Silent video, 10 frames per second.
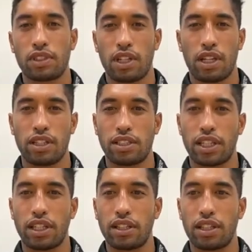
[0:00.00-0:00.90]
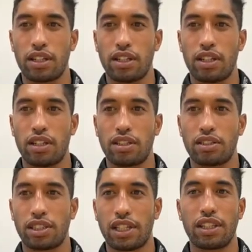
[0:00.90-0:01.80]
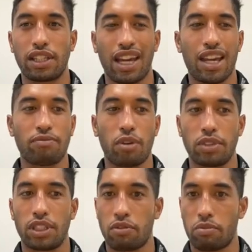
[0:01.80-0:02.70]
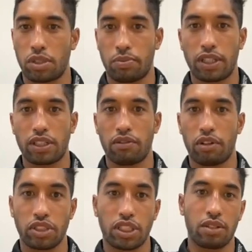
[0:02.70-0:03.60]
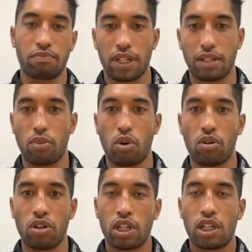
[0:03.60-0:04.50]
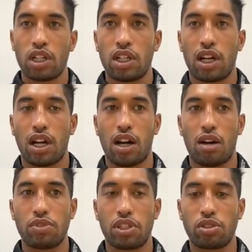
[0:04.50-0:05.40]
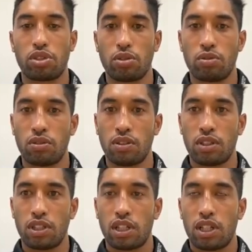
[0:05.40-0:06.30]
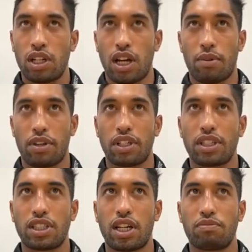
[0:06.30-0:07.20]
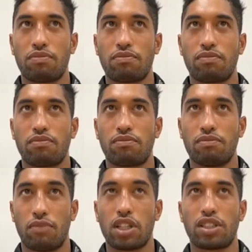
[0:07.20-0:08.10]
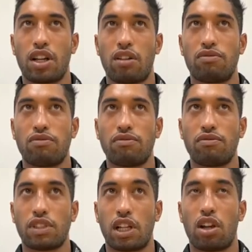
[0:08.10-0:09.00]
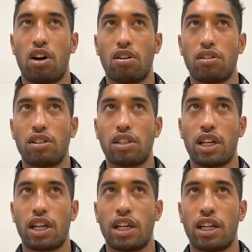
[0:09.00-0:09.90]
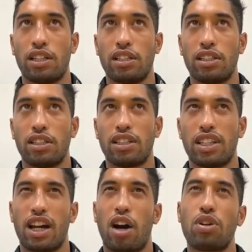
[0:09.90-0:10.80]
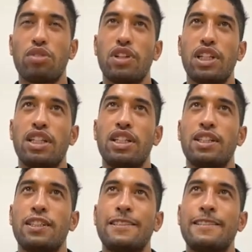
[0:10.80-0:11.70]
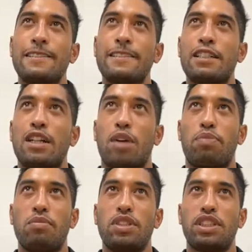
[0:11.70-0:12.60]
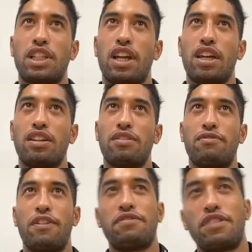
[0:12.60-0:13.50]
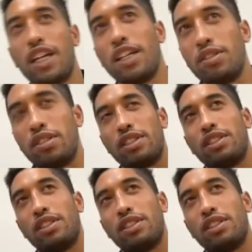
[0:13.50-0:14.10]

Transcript: and seeing the seeing the game from a different perspective. Obviously, being more um, central um, I think it's helped myself a lot. And yeah, I wouldn't really, I'd probably say 15,